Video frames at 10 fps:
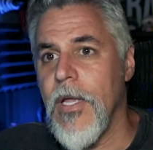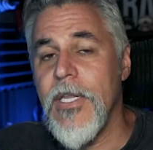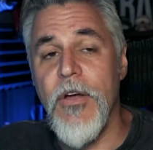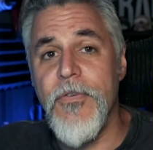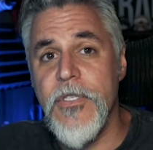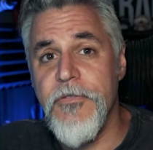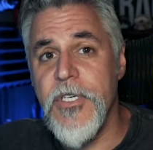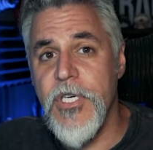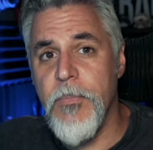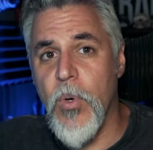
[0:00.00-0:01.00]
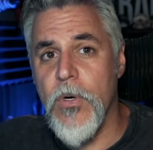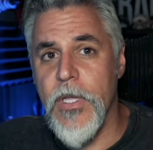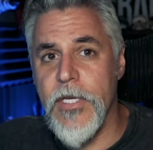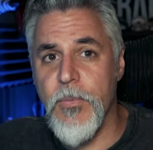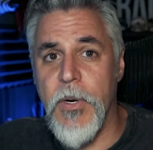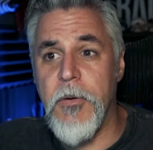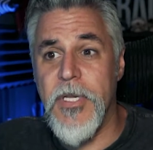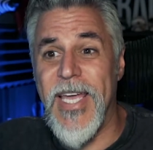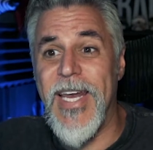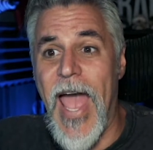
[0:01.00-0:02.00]
Now for Division of Borderlands, we were able
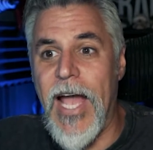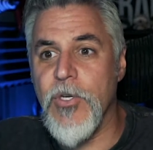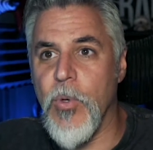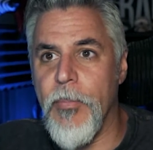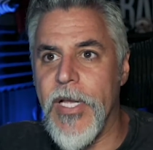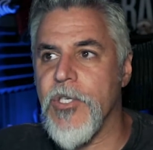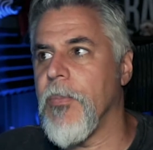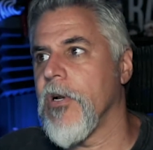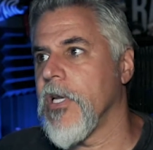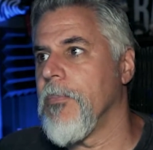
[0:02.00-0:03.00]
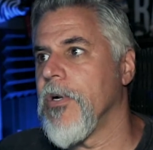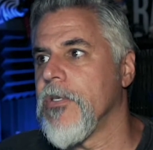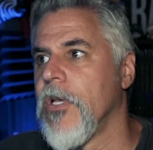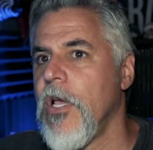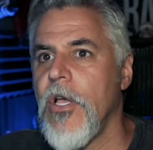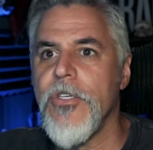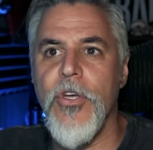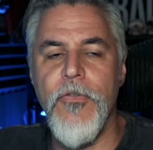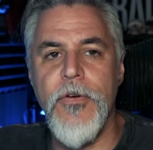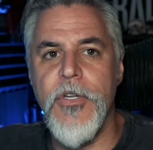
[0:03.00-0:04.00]
to get actual benchmark numbers.
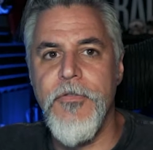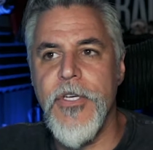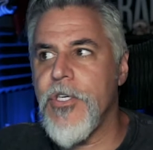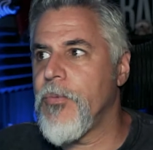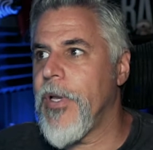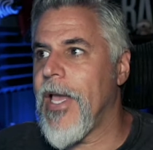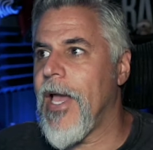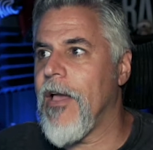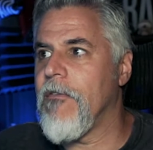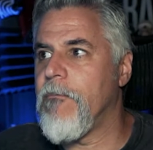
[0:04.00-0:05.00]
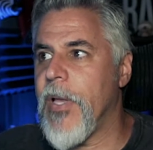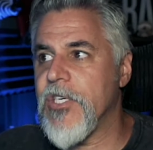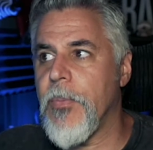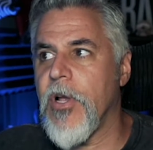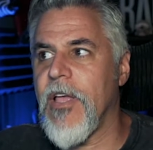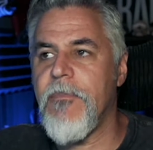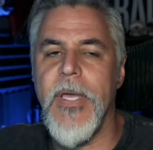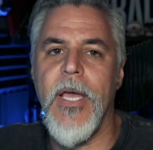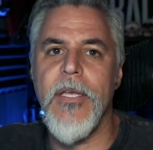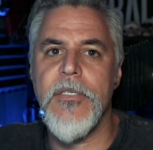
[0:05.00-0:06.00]
So for Division, we have benchmark
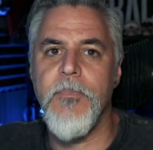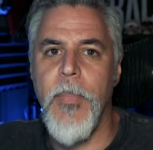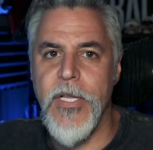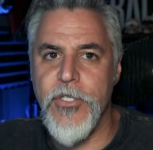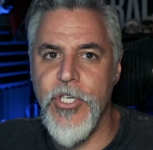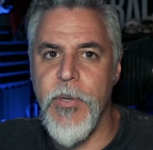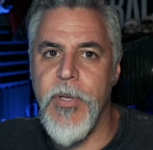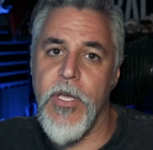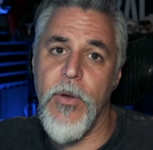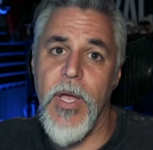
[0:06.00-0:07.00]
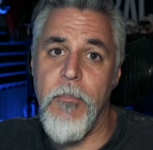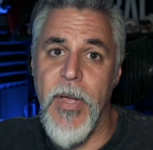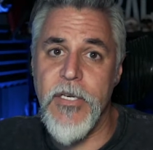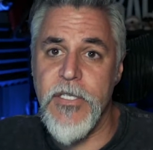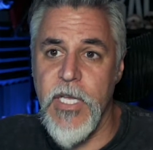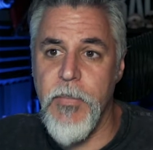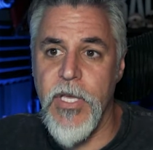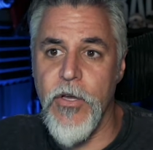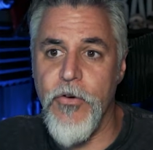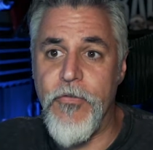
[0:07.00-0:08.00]
FPS, bench GPU, and bench
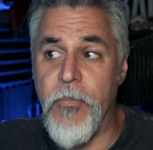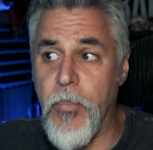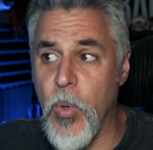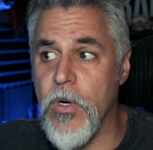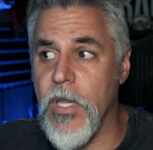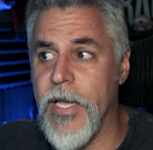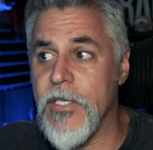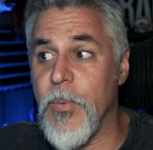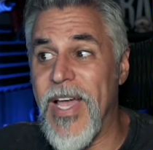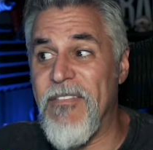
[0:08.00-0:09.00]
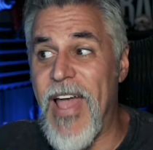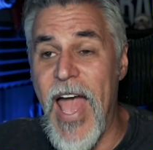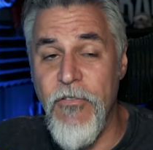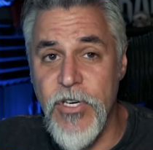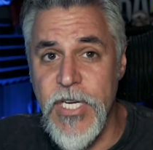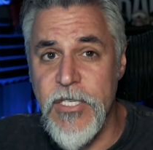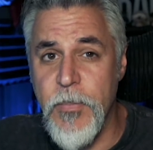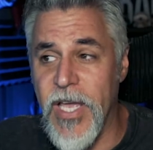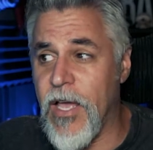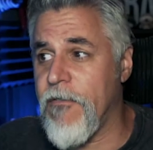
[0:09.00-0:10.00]
CPU. For Borderlands, we have average
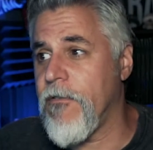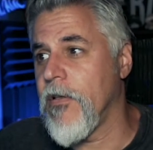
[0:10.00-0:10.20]
SPF.